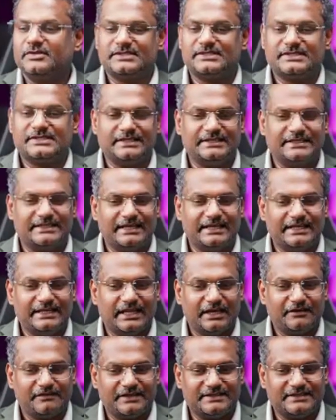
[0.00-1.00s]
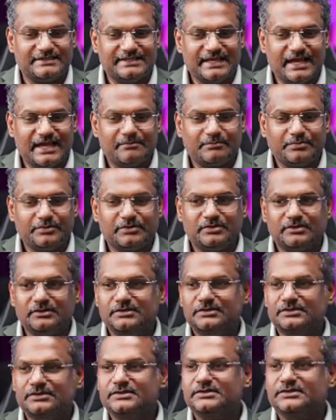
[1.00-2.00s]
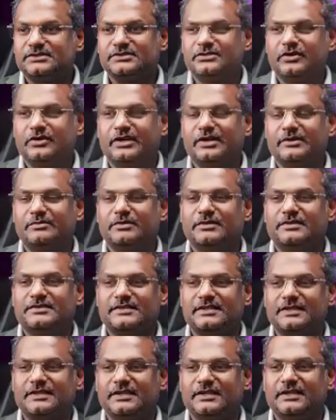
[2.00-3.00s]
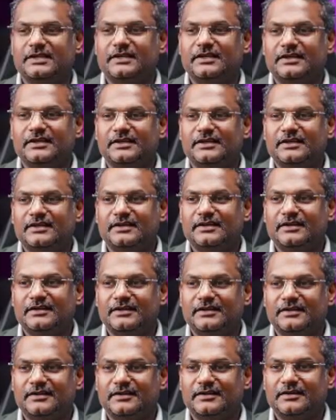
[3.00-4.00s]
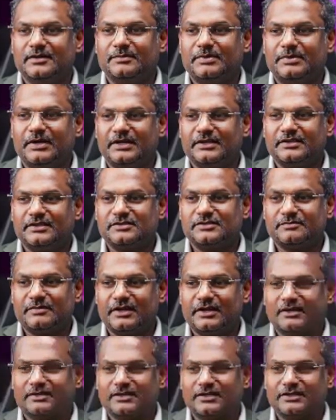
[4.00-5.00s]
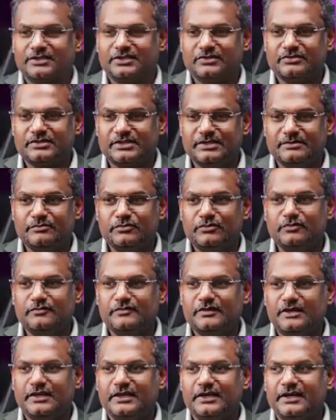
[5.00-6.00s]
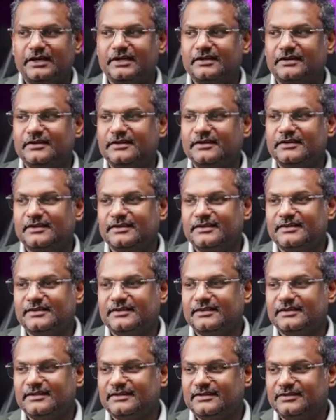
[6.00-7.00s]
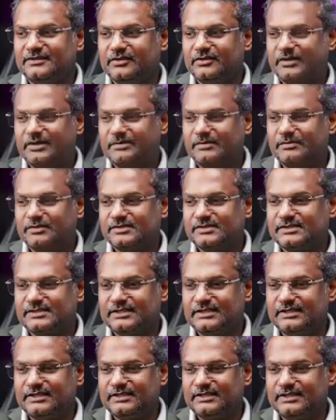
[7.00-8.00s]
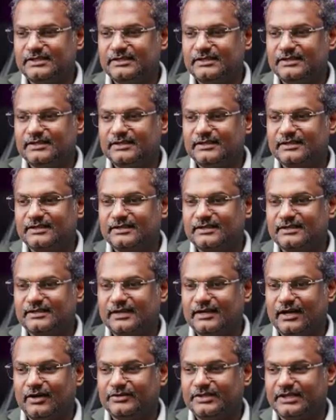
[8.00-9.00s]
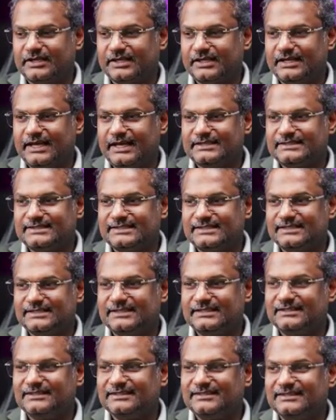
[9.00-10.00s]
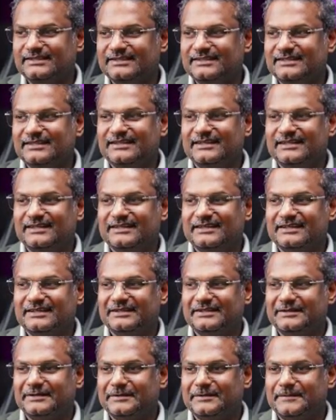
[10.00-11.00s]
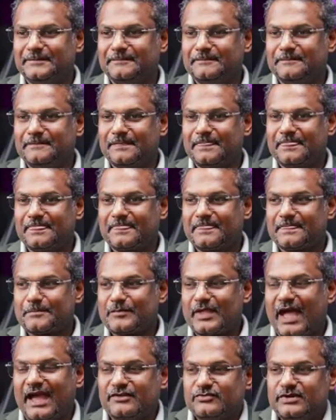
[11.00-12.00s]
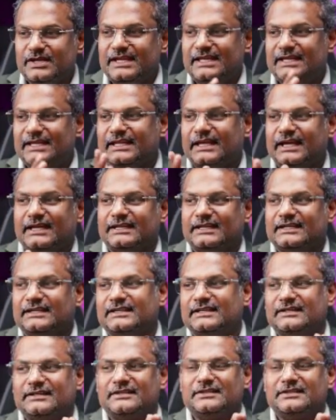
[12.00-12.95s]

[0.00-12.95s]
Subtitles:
you're able to see daily life examples. You're able to see particles of matter continuously moving. You're able to see how they're connected. And really,